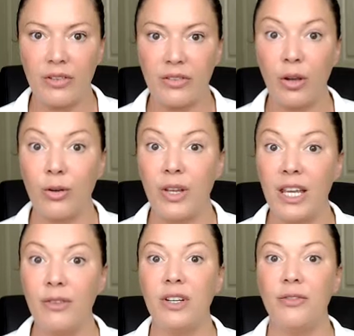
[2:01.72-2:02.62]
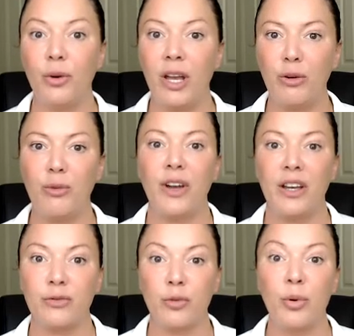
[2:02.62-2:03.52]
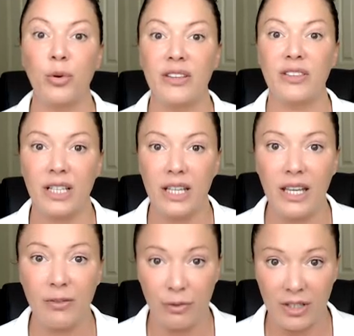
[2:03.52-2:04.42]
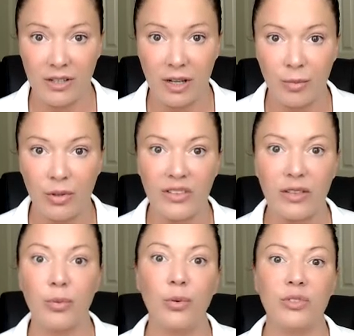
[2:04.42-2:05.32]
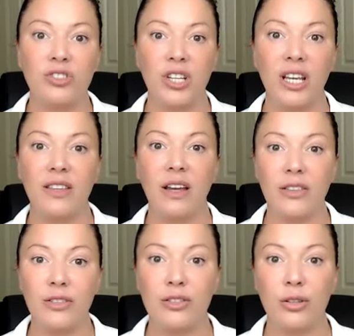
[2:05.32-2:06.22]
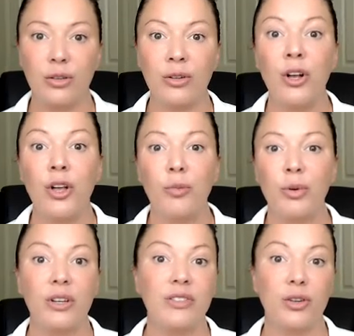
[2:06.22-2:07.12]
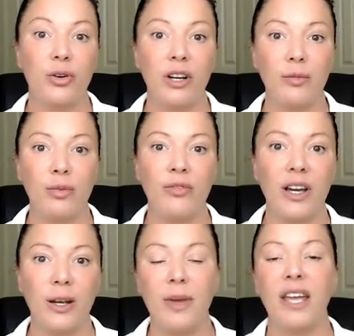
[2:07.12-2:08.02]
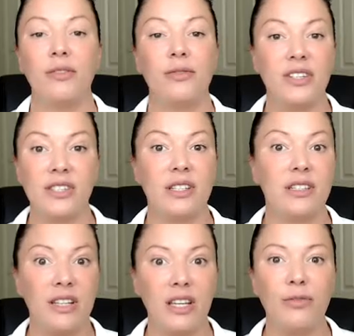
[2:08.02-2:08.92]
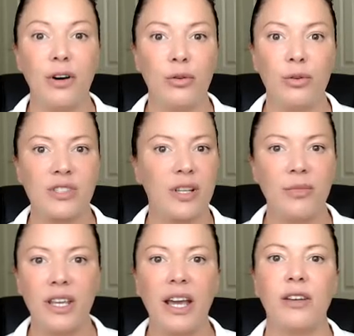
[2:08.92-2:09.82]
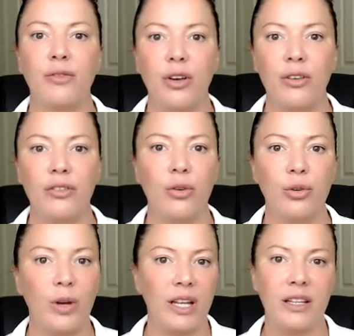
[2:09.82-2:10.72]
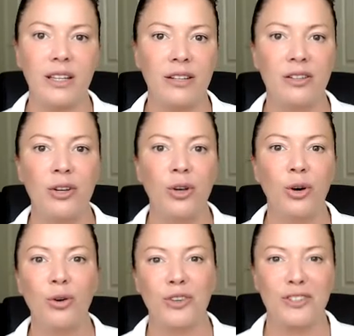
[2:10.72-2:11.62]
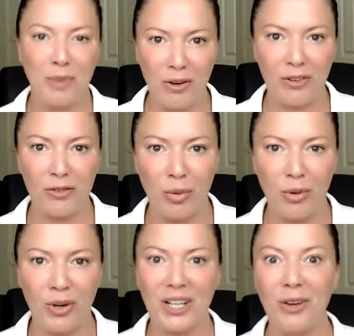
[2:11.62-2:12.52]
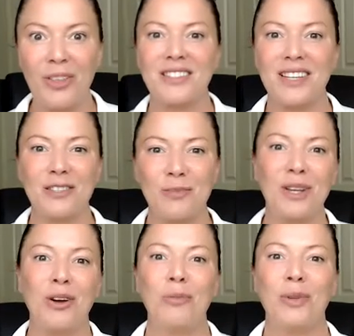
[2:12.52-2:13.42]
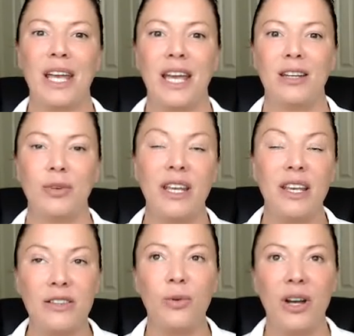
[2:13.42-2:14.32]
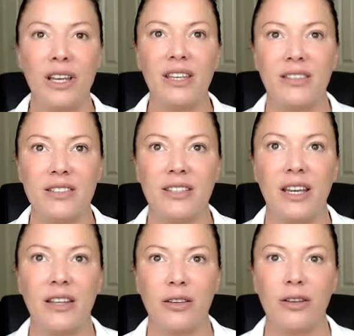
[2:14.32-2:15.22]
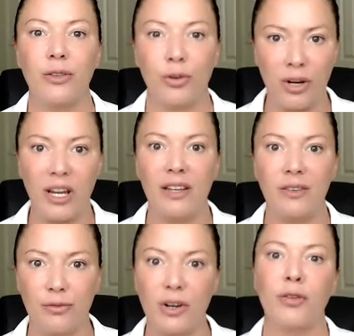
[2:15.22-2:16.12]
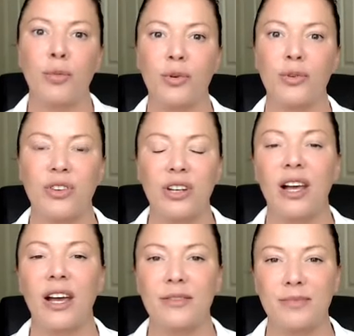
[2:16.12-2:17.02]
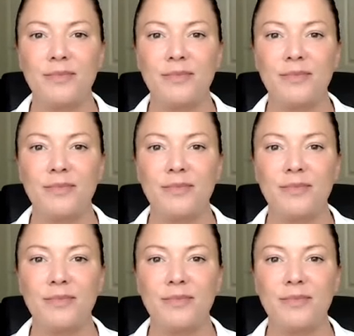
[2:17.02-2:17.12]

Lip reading: So even if your Equifax report is clear, for example, it's important to check the other two because a credit provider may have listed a default or something adverse on your Illion or Experian report. I know that sounds a bit complicated, but it is quite easy to get the three free reports online.